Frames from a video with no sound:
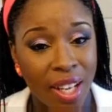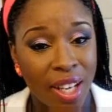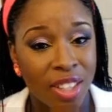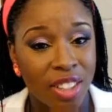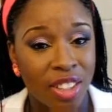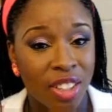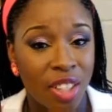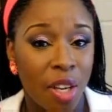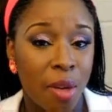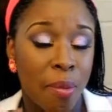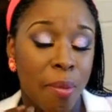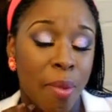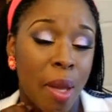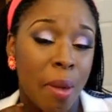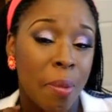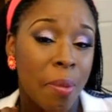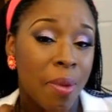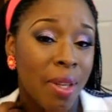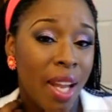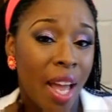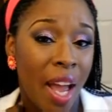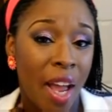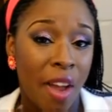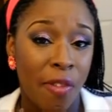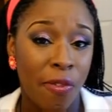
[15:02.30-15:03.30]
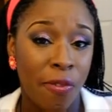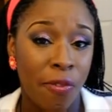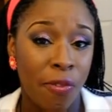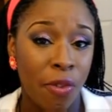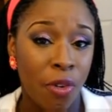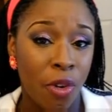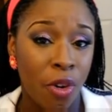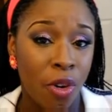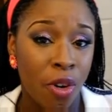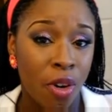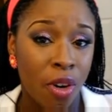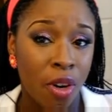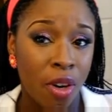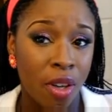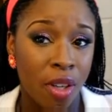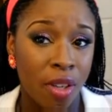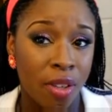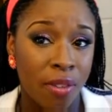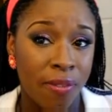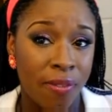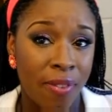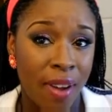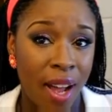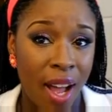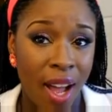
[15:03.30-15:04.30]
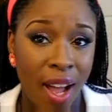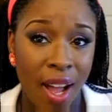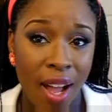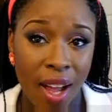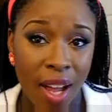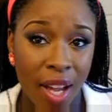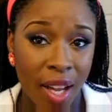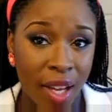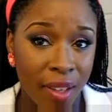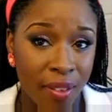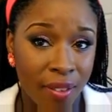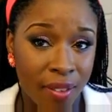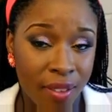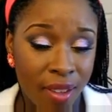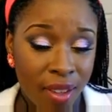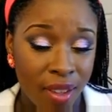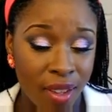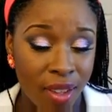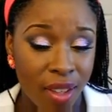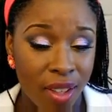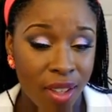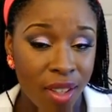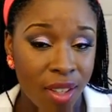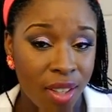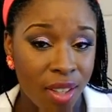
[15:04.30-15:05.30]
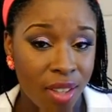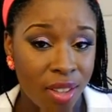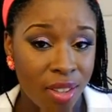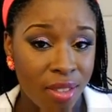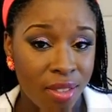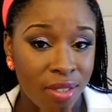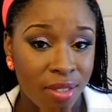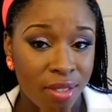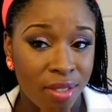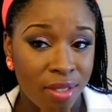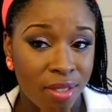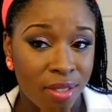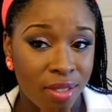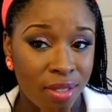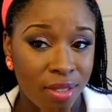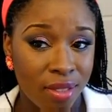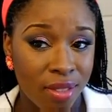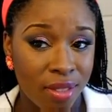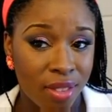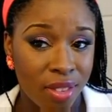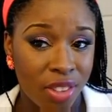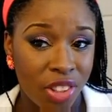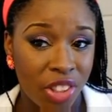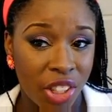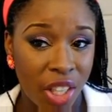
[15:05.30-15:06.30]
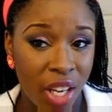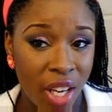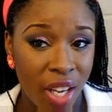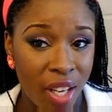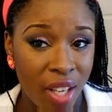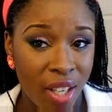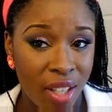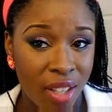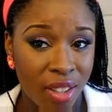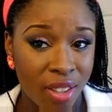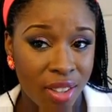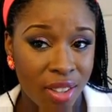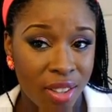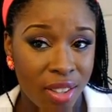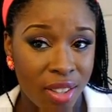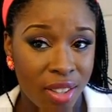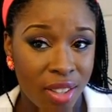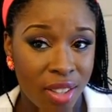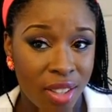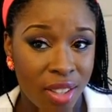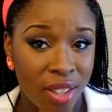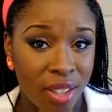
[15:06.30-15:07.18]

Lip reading: think I saw maybe like 4 or 5 shades.